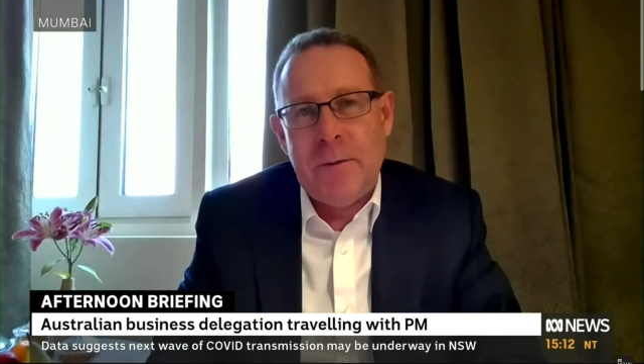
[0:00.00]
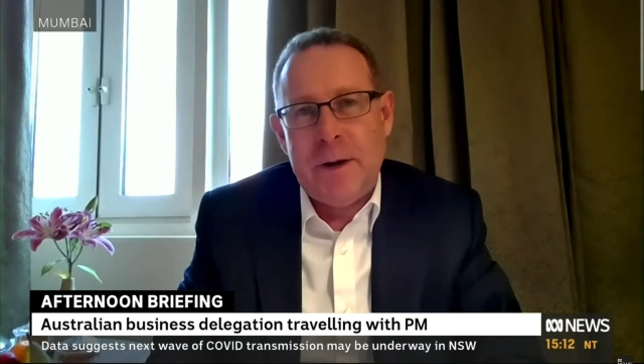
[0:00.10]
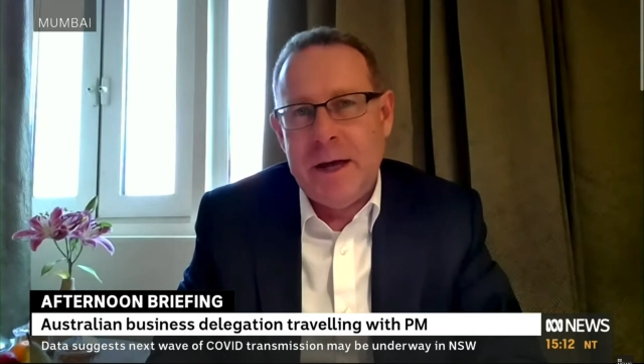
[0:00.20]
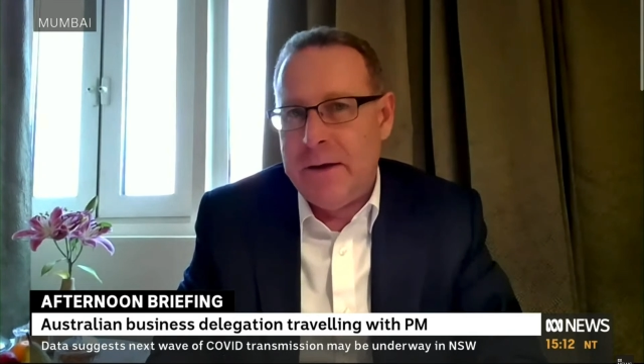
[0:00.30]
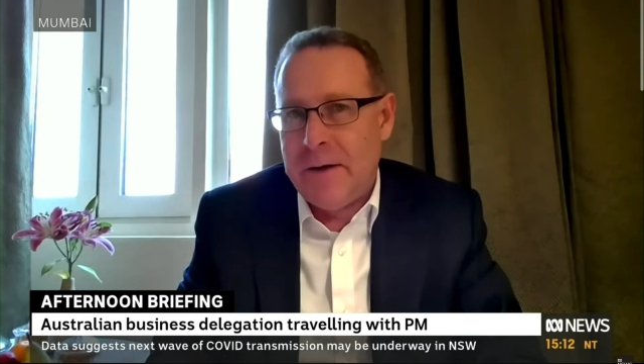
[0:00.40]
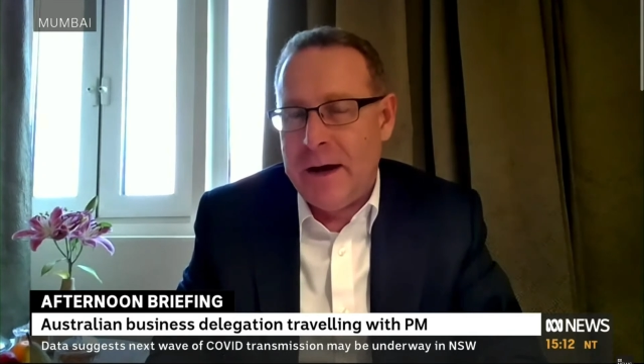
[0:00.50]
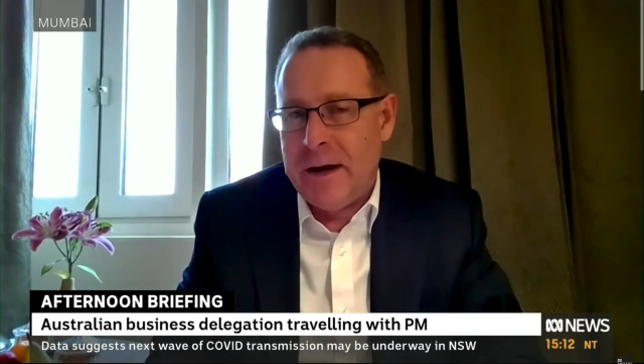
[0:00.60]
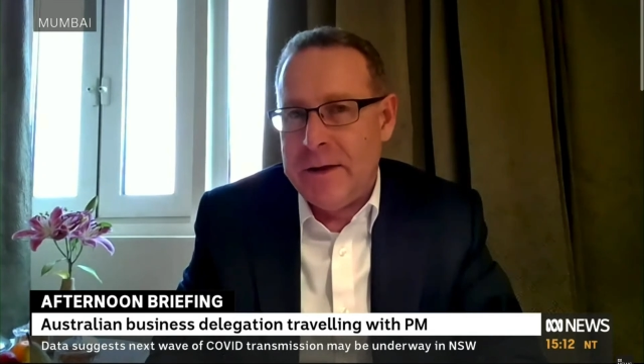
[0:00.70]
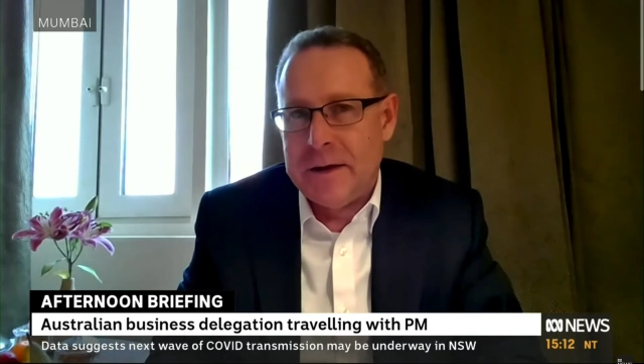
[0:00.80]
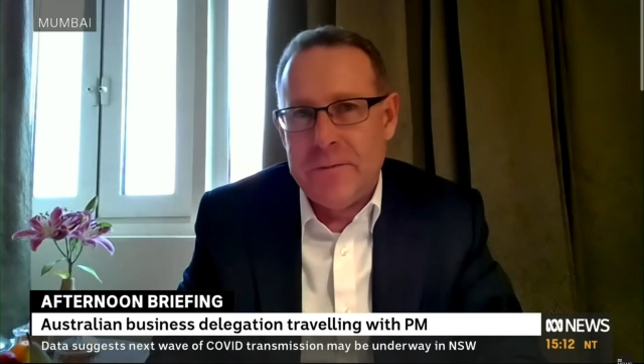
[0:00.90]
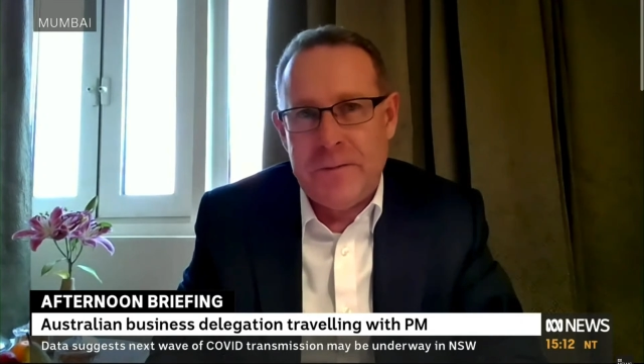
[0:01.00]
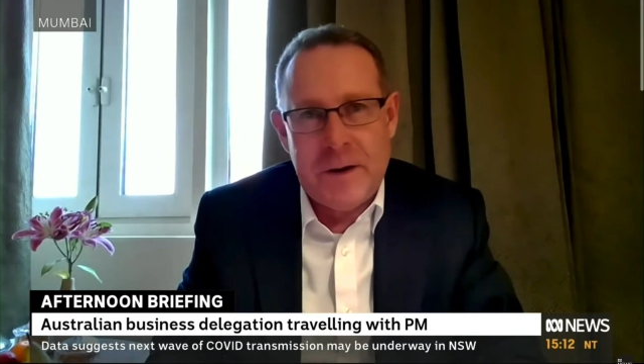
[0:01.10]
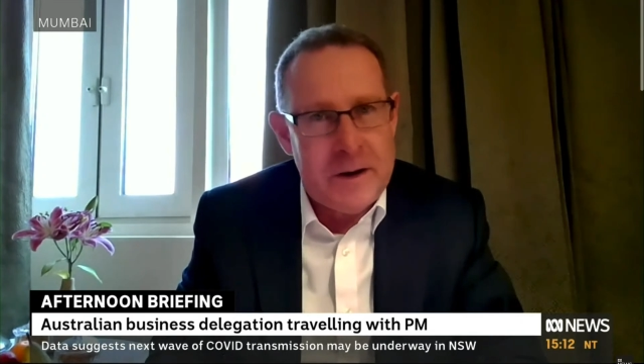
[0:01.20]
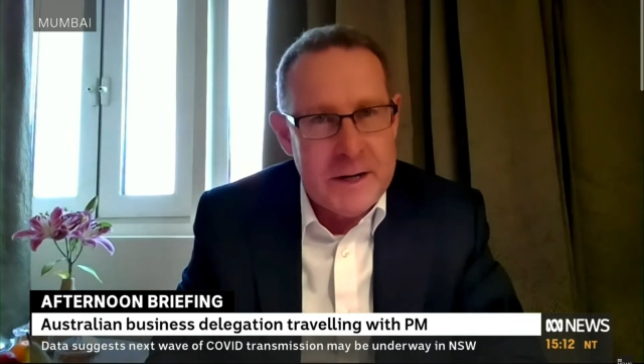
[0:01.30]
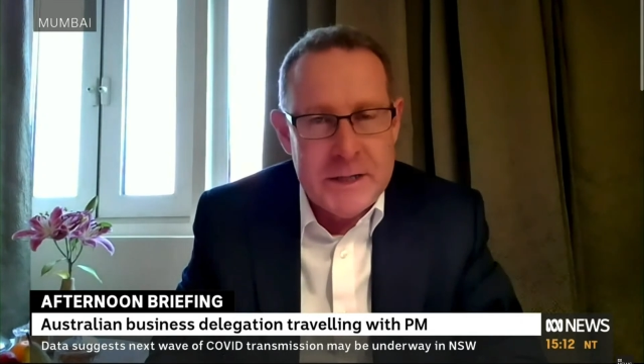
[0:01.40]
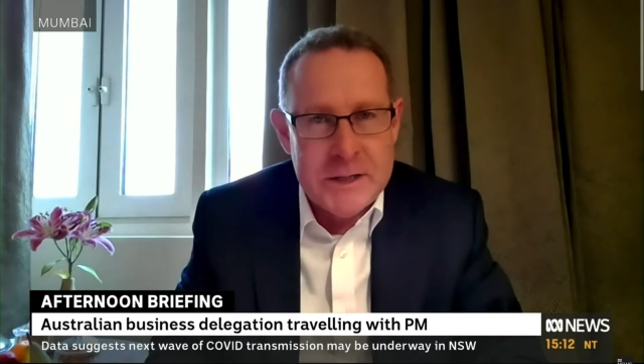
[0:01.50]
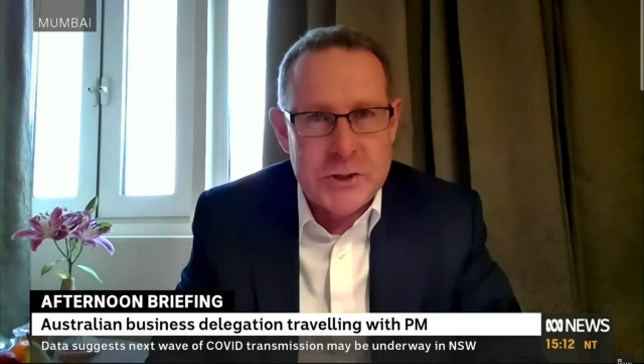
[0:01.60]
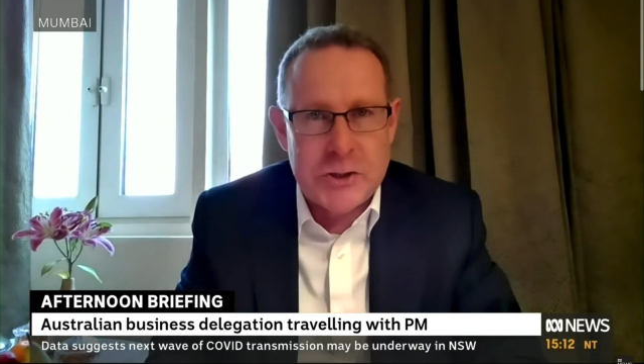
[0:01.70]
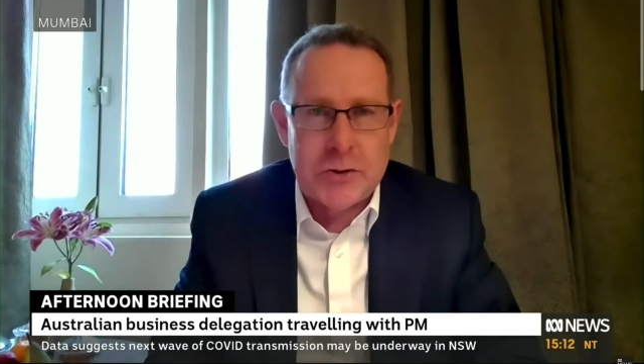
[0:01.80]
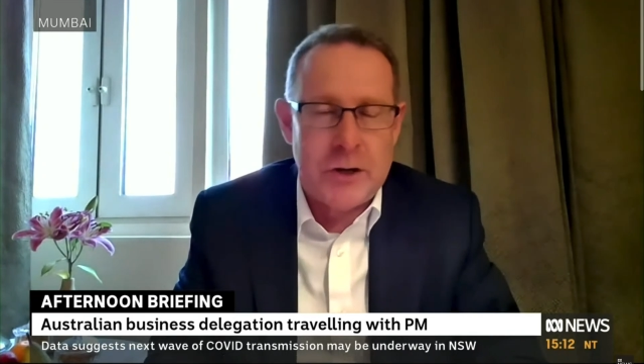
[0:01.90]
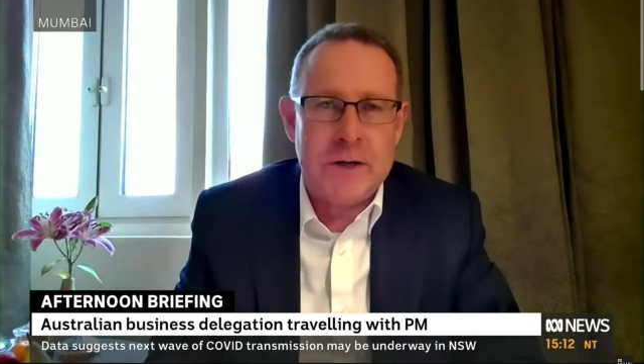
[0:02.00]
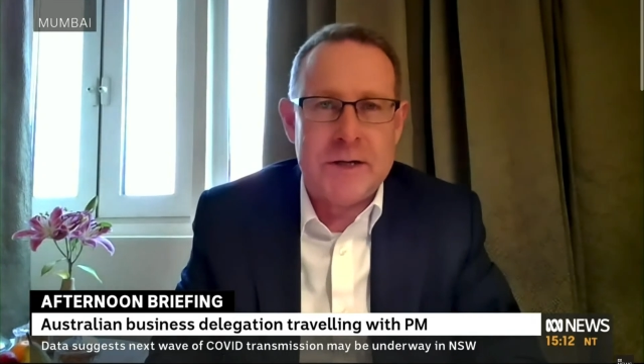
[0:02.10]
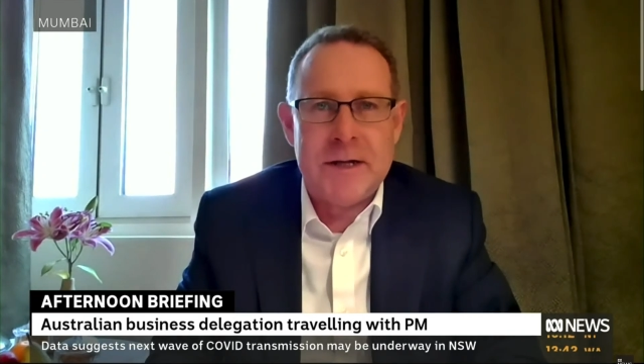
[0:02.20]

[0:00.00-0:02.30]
We have, I think, a very strong